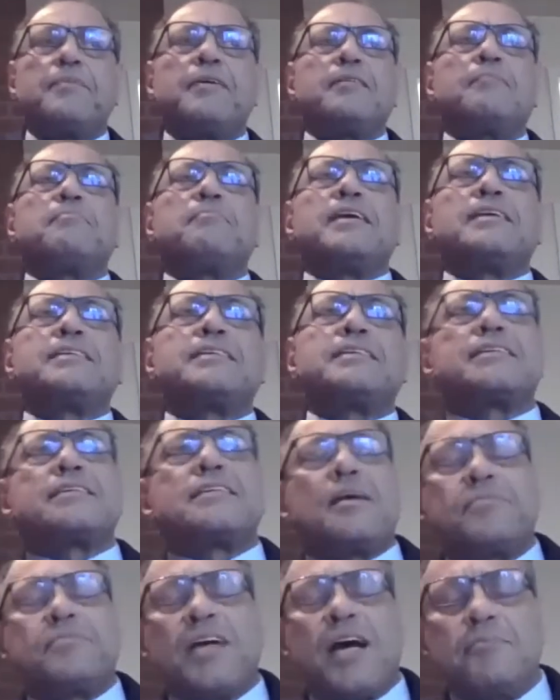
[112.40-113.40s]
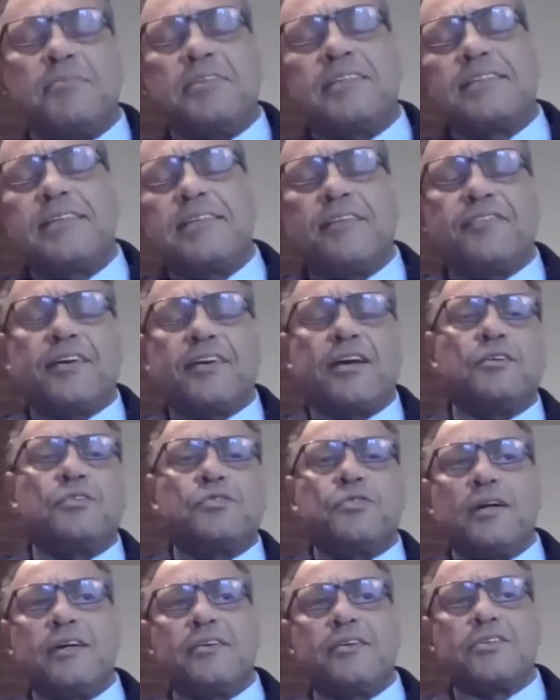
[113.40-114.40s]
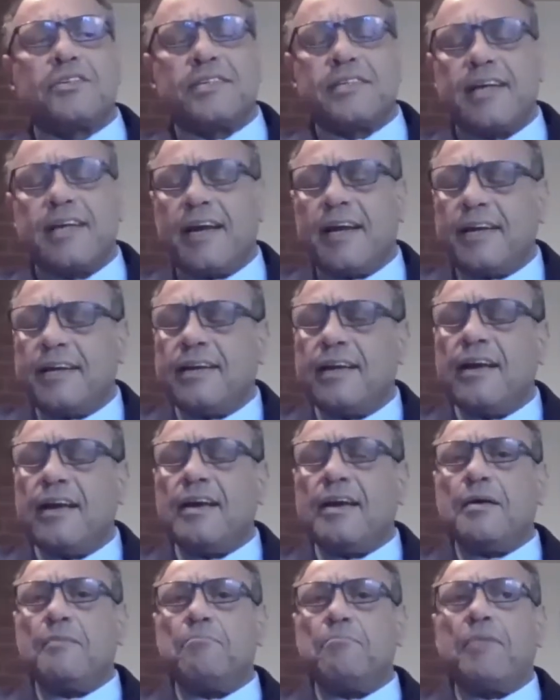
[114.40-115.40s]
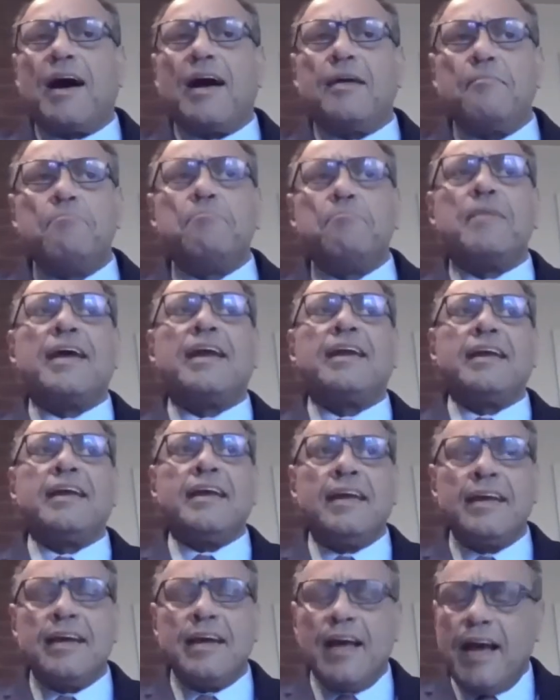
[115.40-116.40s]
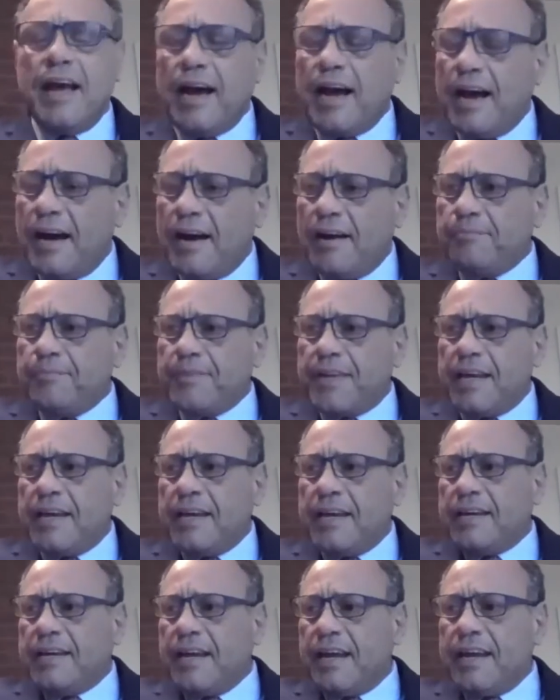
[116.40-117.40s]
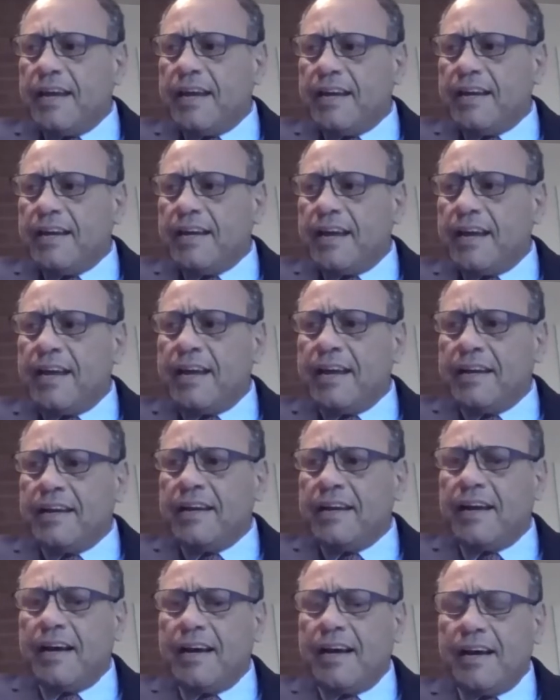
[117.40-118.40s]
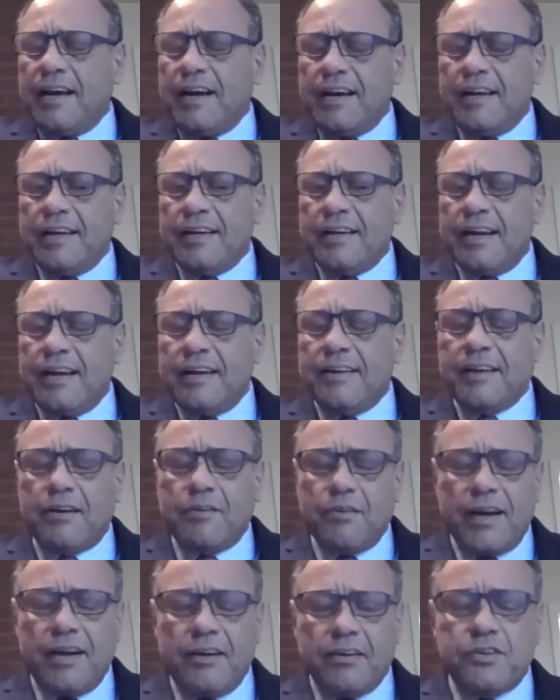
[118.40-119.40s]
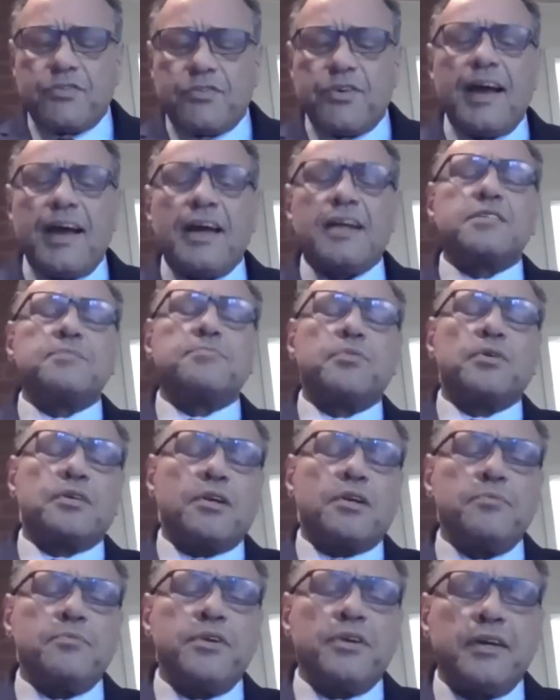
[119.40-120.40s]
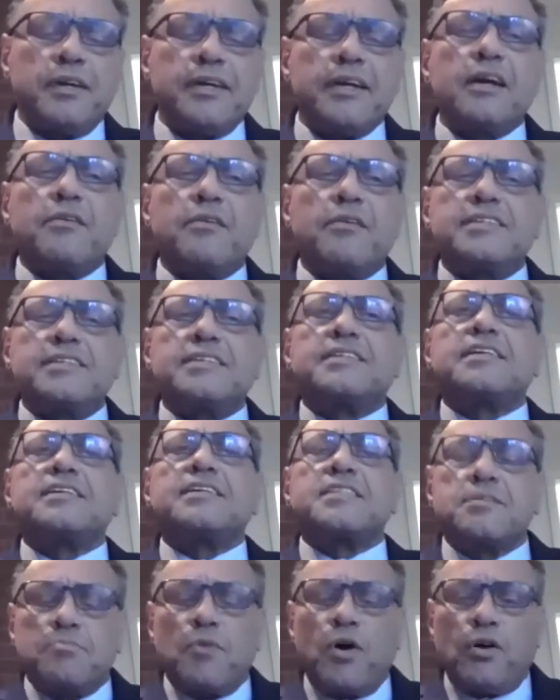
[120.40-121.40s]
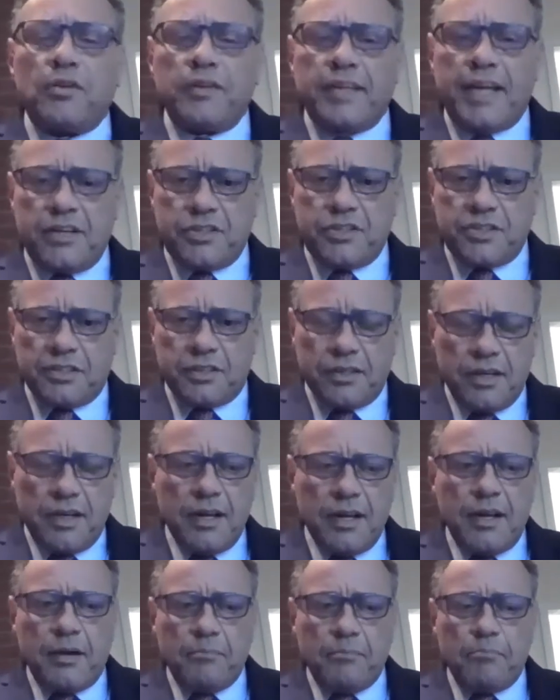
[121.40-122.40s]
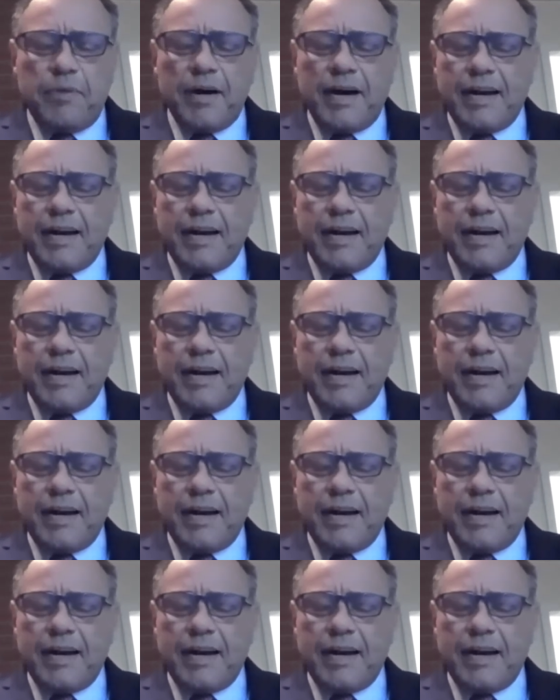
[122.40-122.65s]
is sometimes difficult to understand by many in the greater transport community. Greece is a small nation, but